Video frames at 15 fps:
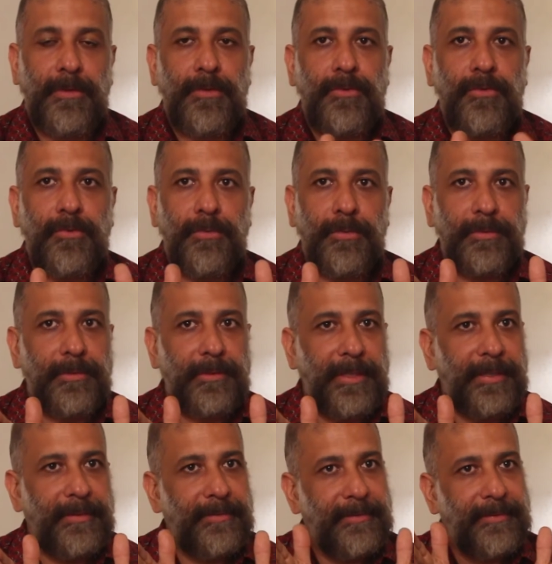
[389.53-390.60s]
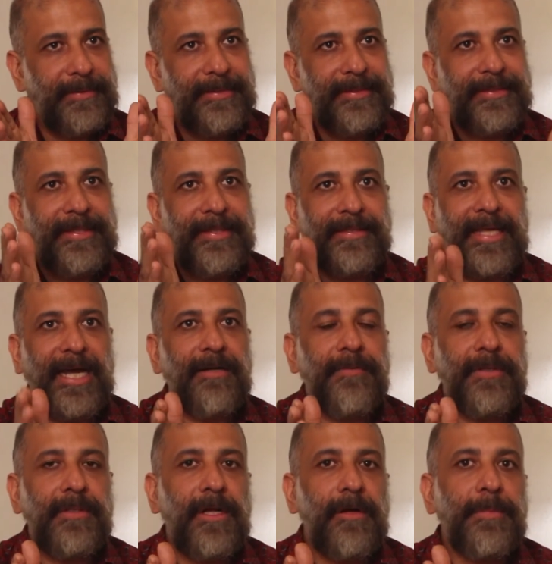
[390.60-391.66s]
So that
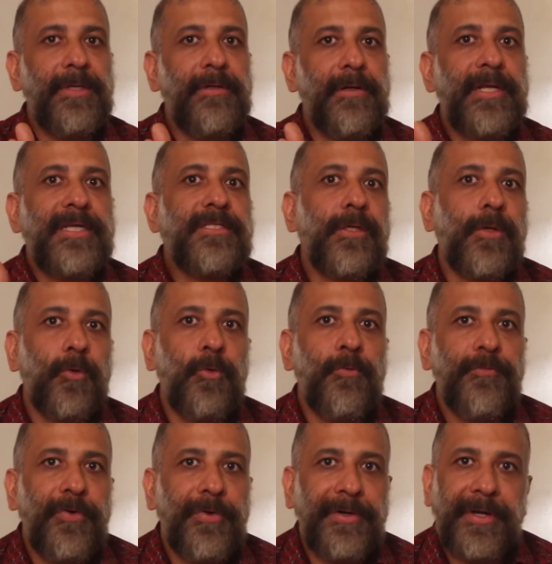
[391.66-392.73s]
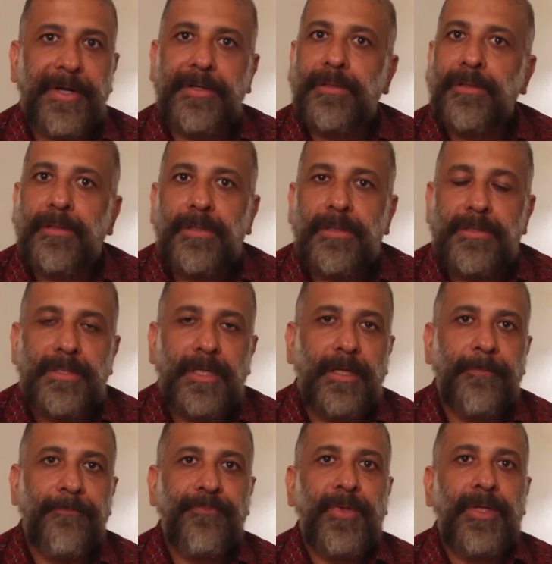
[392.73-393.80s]
way there will be lesser room for errors
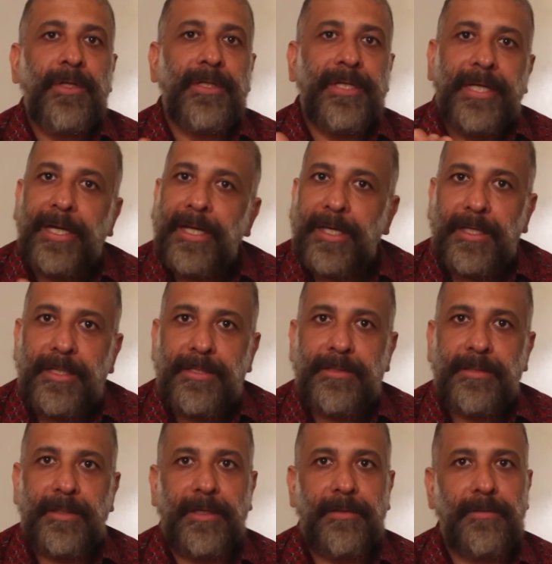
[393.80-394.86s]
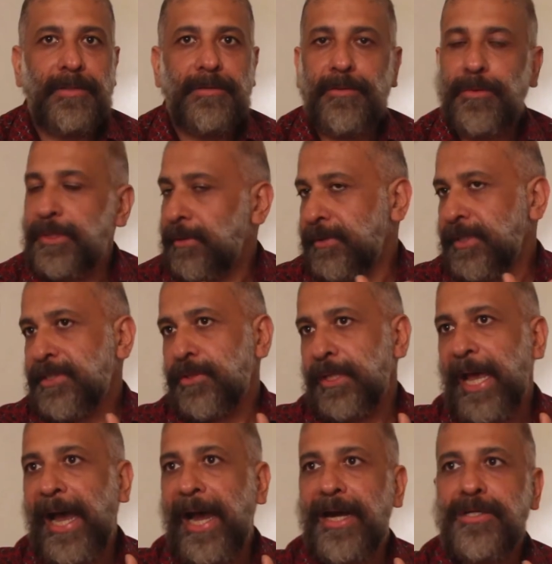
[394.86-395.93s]
and delays, and it
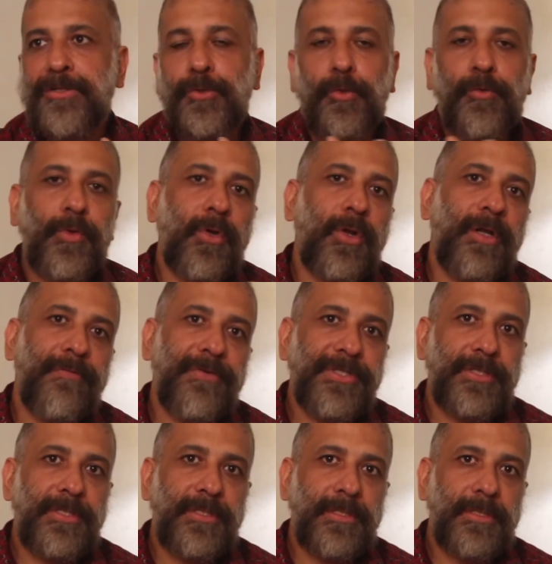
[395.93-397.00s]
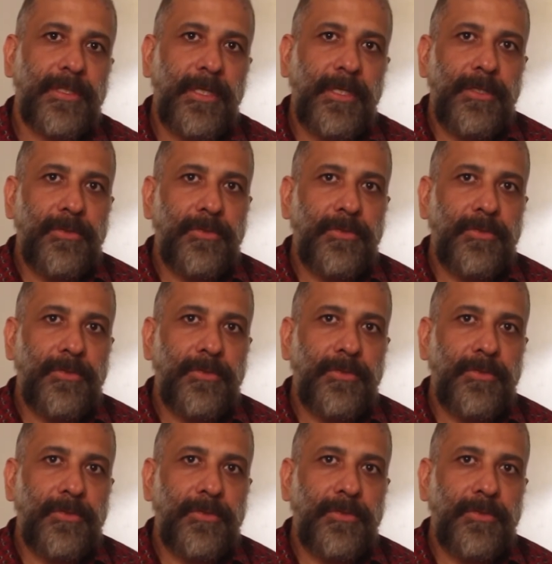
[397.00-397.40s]
just adds to overall efficiencies.